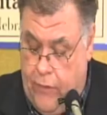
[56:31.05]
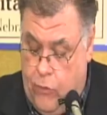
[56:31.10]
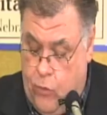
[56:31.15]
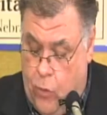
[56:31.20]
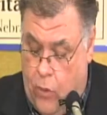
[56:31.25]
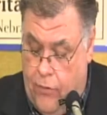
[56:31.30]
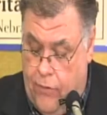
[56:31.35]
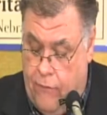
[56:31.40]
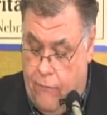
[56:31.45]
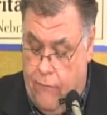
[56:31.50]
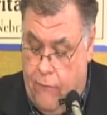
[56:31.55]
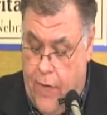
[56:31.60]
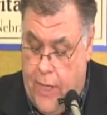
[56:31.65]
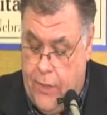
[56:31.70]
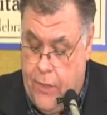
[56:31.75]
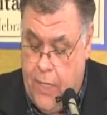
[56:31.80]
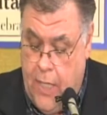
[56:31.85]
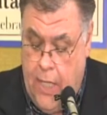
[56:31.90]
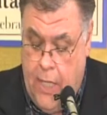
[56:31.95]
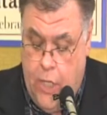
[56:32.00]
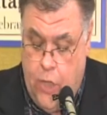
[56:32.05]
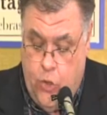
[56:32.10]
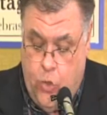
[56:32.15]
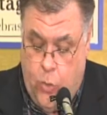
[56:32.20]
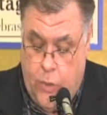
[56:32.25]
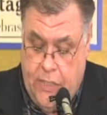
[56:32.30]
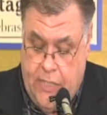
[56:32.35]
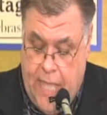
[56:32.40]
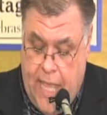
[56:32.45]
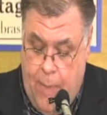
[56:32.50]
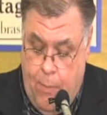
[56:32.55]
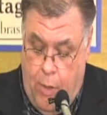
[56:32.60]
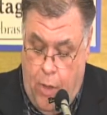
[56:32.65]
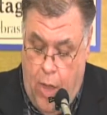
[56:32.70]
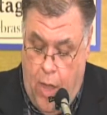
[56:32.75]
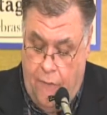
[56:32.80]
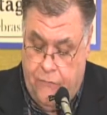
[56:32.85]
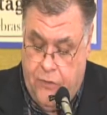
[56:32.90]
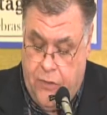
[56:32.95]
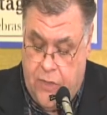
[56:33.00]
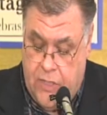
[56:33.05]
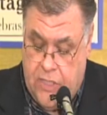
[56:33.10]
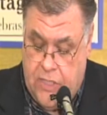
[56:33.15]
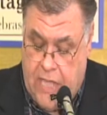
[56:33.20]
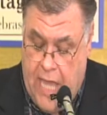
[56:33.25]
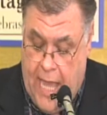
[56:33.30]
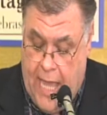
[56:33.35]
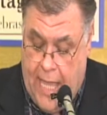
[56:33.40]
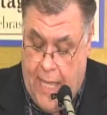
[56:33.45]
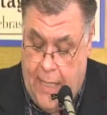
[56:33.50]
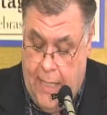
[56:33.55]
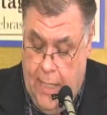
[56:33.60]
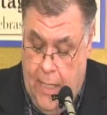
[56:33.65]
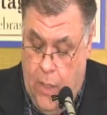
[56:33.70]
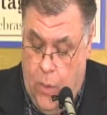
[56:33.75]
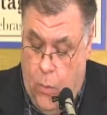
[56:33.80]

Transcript: toward the front, to a table off to the side,